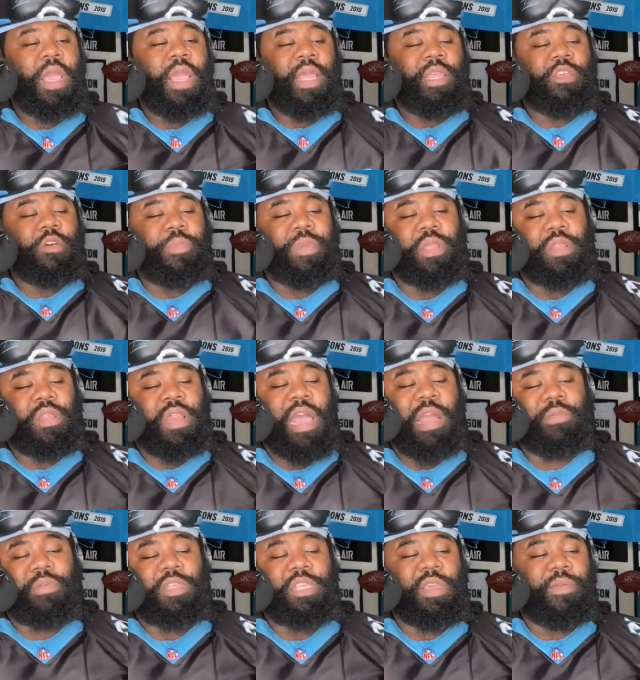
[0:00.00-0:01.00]
he's going to be a
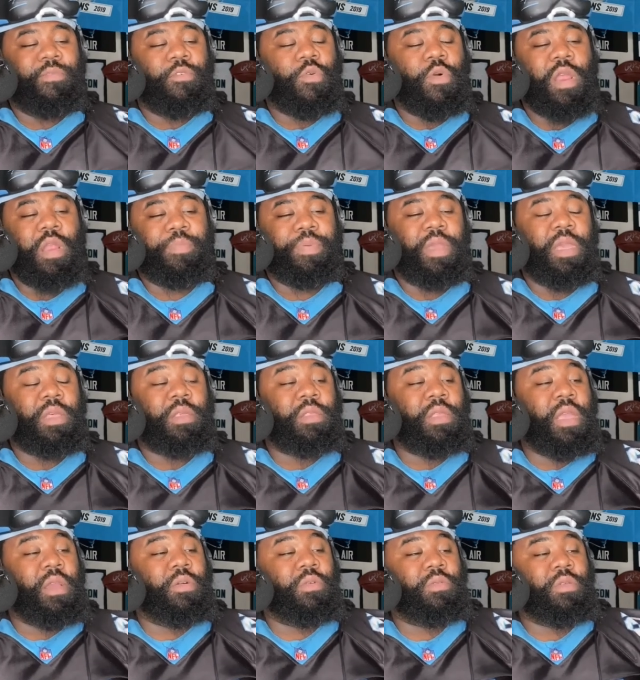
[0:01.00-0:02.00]
slot receiver going up against
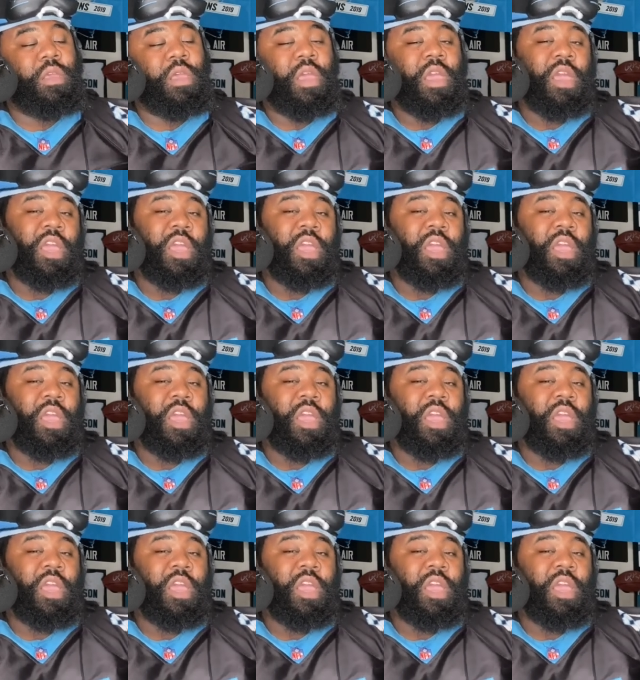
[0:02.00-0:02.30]
nickels.